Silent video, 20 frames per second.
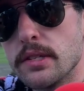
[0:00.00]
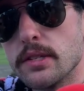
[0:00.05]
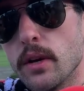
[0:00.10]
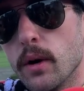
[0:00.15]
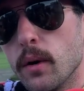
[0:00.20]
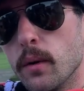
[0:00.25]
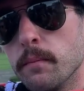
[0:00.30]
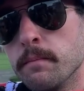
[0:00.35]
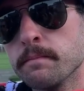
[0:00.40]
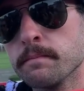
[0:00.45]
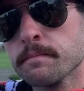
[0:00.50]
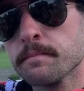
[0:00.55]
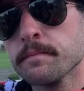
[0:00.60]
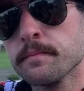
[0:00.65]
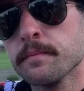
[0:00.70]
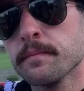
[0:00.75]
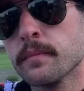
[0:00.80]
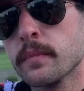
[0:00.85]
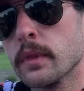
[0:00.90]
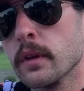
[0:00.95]
So
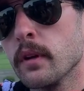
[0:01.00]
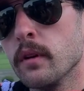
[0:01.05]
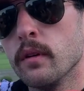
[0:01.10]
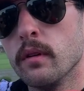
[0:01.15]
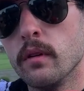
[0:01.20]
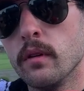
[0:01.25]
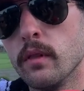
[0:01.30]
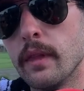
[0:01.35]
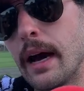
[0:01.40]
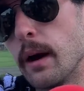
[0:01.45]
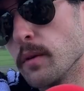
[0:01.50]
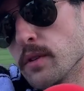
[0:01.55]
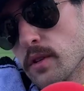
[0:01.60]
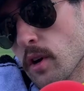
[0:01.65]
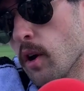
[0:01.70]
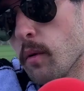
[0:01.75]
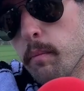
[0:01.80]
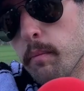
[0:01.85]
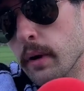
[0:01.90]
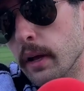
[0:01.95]
that was
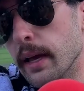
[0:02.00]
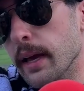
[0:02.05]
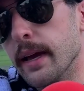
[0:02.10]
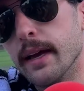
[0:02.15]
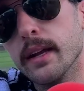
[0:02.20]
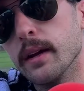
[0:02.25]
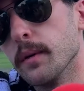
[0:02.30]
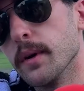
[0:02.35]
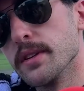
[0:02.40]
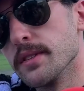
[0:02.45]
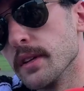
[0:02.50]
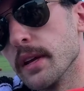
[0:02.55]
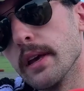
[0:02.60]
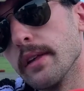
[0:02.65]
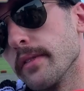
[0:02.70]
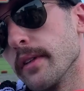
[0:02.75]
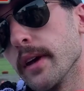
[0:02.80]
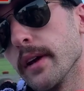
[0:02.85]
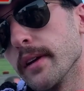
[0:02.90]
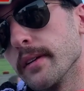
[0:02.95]
all planned. It wasn't
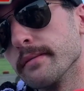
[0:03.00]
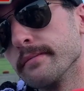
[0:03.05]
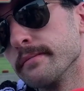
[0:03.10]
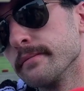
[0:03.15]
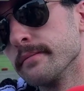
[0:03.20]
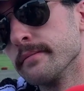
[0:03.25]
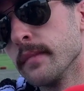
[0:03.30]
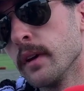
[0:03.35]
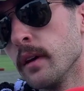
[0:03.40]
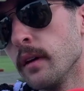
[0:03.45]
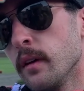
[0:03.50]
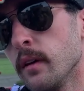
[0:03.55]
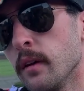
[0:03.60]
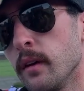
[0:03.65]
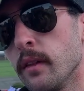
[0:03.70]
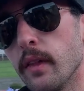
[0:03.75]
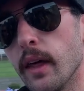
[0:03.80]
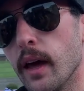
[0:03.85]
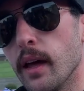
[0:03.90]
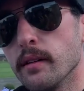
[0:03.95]
anything
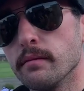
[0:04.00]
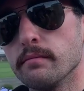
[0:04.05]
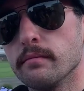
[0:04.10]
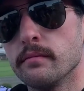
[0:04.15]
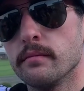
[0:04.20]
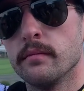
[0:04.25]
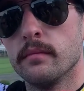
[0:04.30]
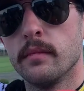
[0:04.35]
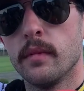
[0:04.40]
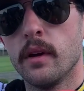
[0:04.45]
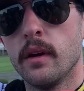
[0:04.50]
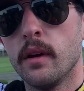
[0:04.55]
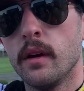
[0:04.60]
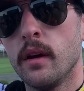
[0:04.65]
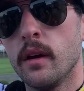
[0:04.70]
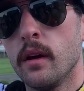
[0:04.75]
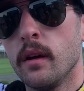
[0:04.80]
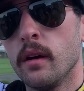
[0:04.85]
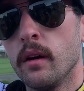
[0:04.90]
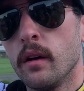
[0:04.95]
that
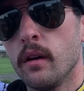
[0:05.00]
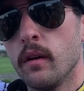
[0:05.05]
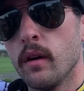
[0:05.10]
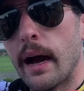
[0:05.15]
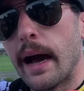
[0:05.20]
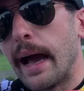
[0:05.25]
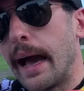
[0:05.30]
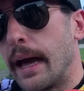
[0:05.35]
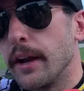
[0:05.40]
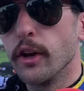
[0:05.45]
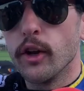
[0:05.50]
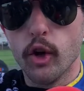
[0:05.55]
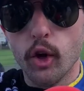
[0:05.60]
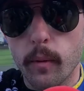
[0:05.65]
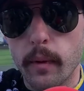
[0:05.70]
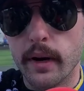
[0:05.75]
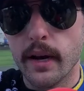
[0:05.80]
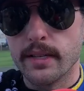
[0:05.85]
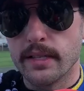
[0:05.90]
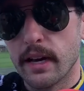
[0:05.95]
I had to do
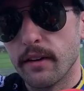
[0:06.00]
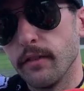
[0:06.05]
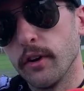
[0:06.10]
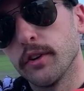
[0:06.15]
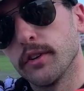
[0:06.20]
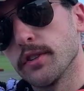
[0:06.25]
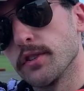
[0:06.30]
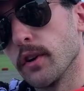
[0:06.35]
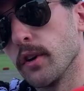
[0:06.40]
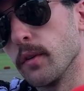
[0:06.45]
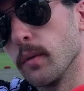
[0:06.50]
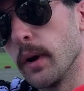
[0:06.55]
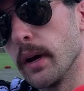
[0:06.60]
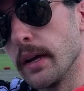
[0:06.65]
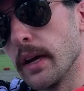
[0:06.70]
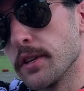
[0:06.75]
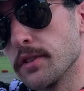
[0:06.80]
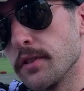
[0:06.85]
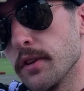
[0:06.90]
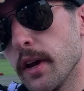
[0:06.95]
because I felt a certain way
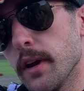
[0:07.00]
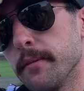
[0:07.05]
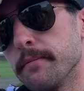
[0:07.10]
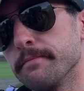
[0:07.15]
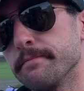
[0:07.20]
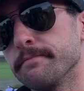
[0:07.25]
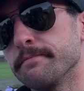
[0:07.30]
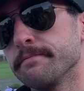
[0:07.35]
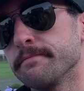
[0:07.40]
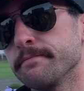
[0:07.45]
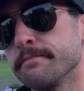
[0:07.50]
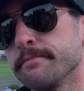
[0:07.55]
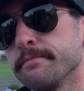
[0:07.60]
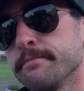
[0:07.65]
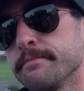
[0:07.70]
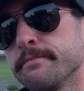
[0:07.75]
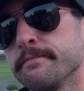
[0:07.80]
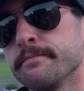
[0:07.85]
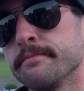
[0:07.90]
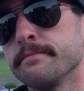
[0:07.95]
yesterday.
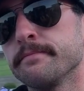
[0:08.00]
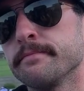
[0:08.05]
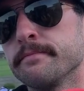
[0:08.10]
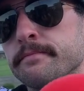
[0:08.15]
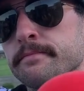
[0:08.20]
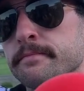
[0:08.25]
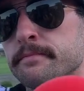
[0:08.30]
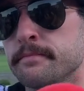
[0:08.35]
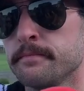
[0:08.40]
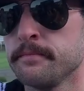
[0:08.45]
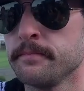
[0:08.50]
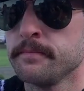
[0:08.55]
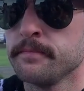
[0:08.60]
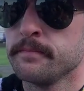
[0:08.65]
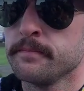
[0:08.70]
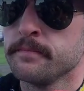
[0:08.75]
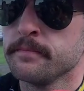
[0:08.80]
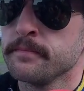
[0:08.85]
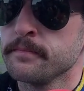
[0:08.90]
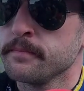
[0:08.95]
So no pain,
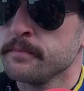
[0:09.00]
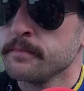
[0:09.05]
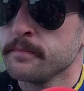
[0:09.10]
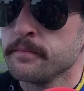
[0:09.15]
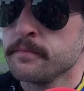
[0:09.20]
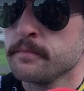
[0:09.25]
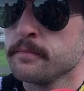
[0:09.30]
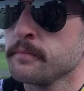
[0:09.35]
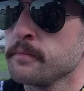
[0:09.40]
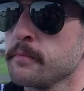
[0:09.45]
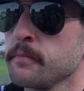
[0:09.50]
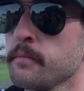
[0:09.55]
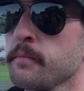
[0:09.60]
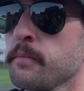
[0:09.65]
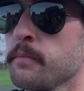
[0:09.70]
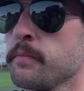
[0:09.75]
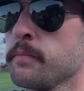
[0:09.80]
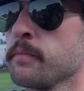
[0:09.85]
like no pain.